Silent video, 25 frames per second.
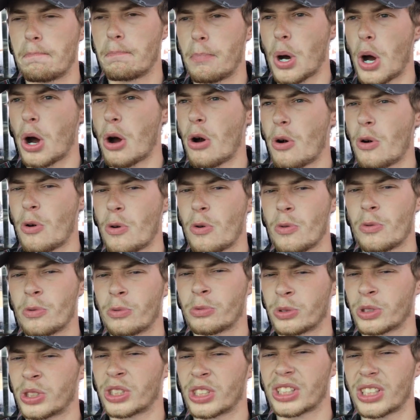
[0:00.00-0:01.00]

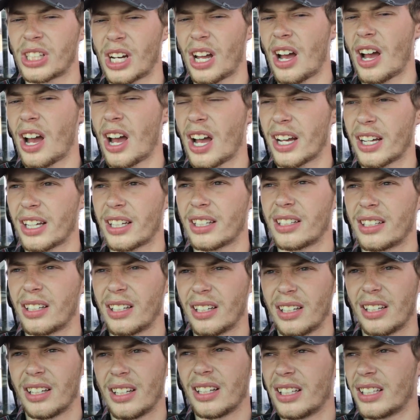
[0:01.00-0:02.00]
bone stock.
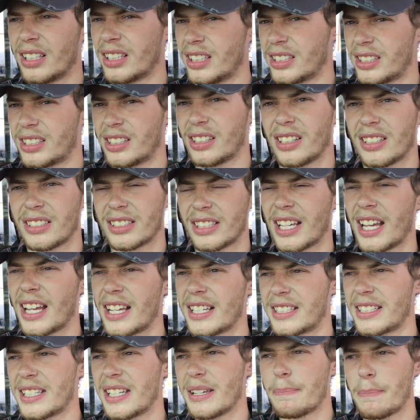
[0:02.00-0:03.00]
Still has the
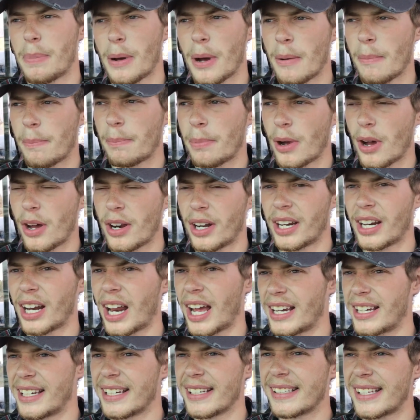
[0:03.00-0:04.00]
AC pump on it.
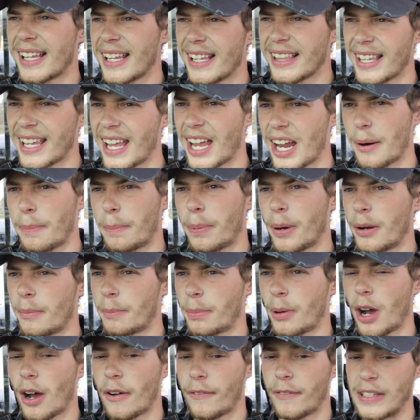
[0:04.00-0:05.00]
I did take the air
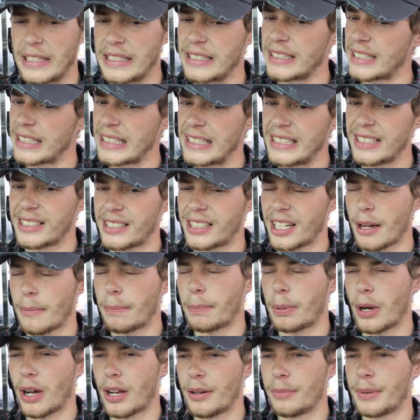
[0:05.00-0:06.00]
pump off. It seized
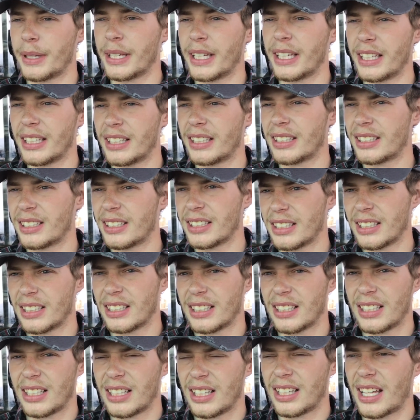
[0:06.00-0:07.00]
up on me,
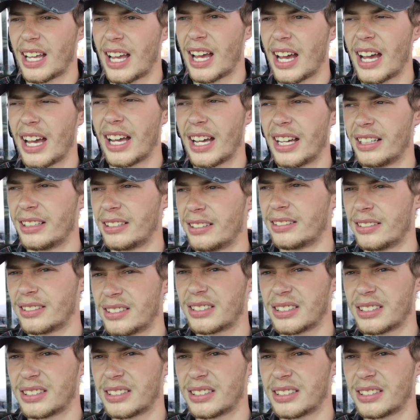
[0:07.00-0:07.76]
and